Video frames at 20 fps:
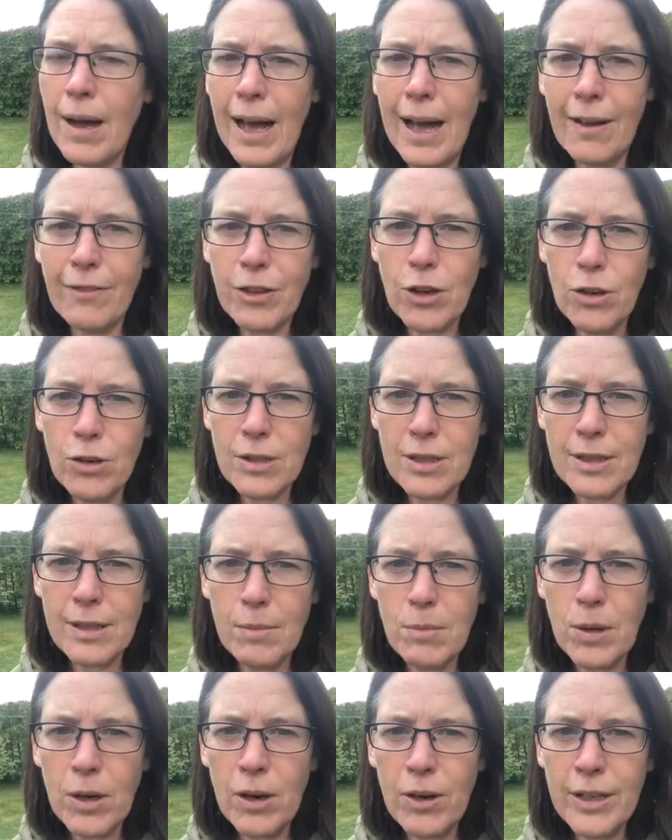have got
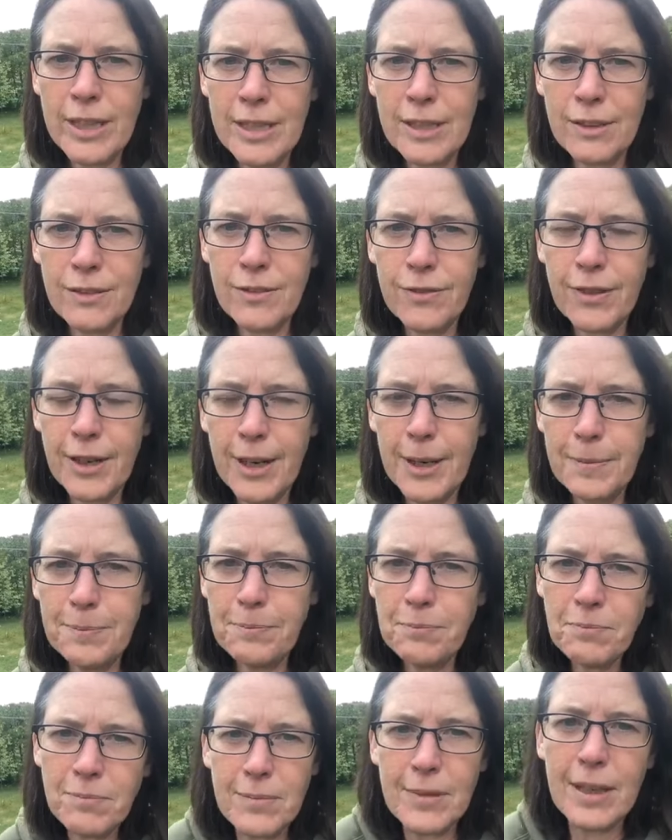some kind of
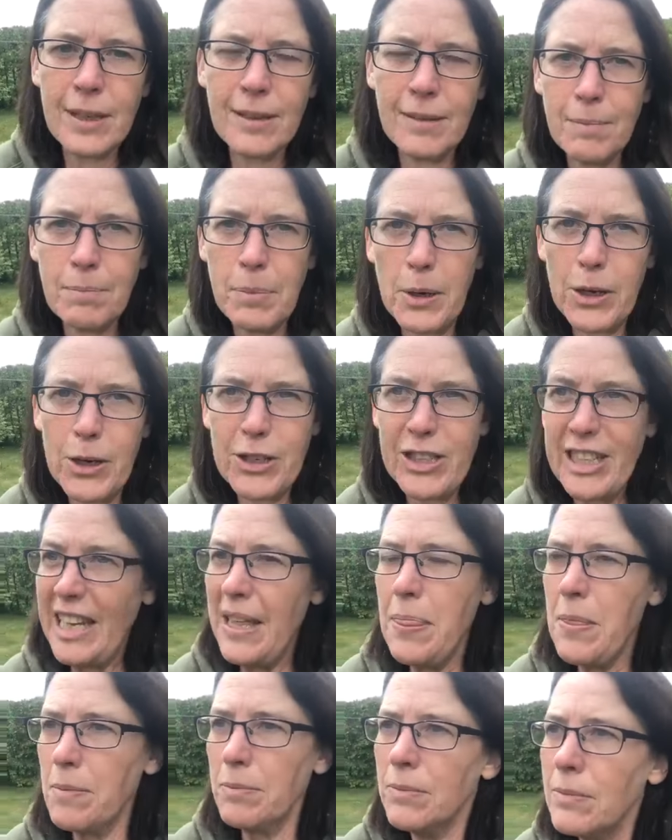bird
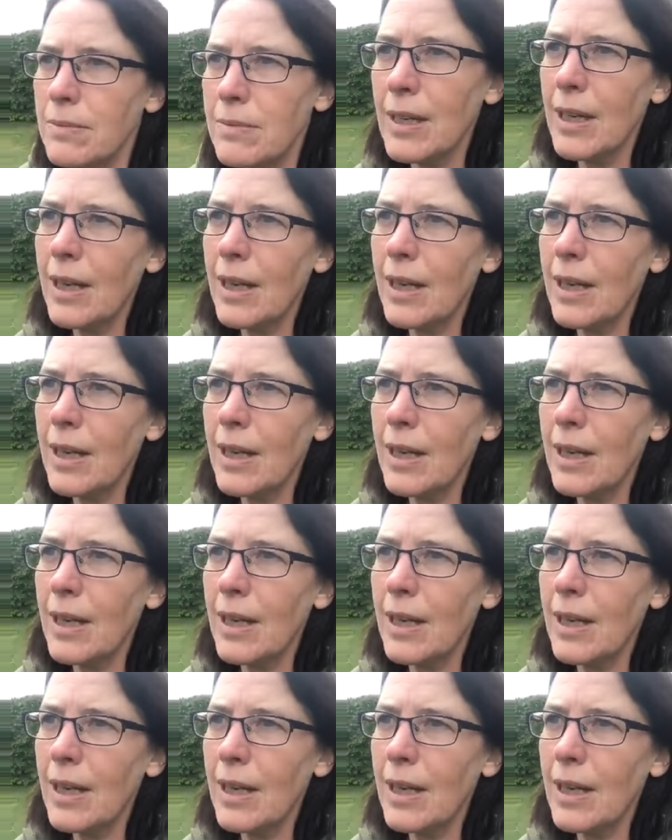in them.